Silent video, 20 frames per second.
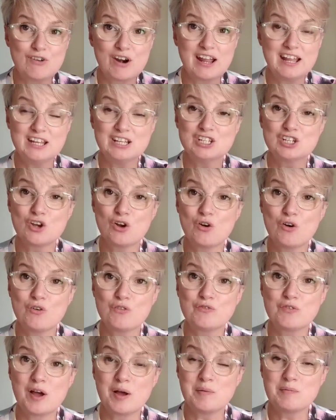range
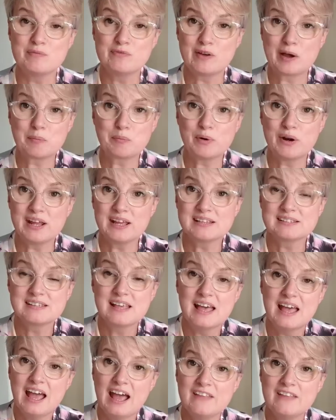of fabrics,